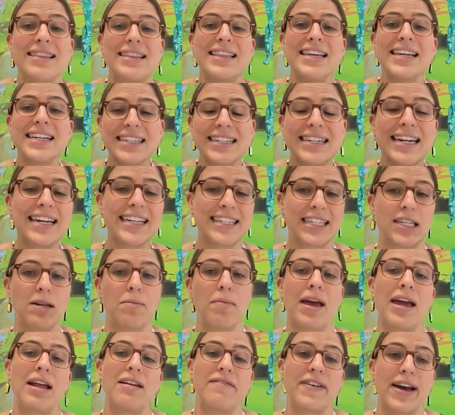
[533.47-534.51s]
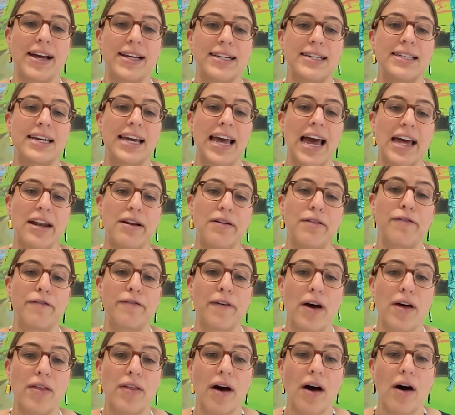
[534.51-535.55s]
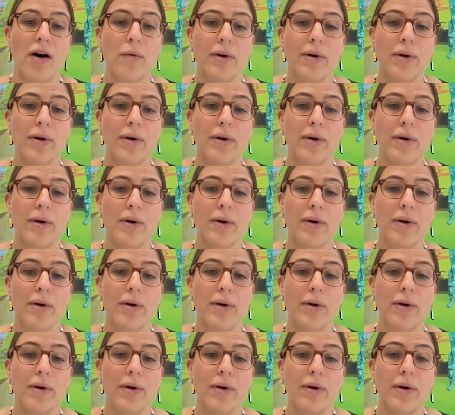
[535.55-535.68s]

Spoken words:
this needs to be investigated further.